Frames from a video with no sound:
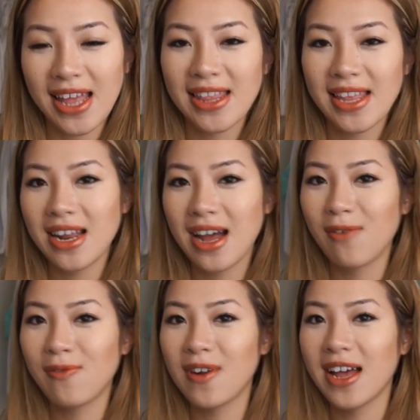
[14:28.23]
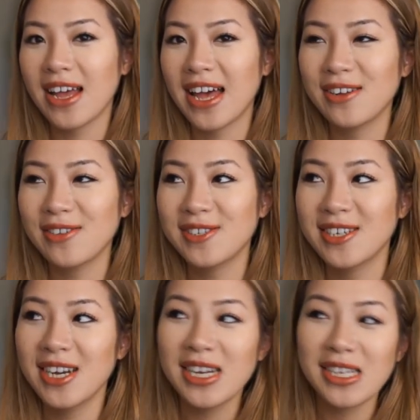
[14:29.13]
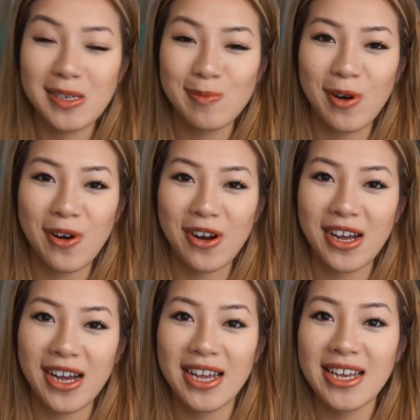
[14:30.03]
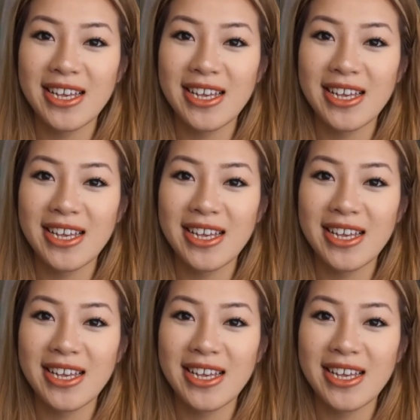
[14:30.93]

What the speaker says: and then I'll fly out to Boracay.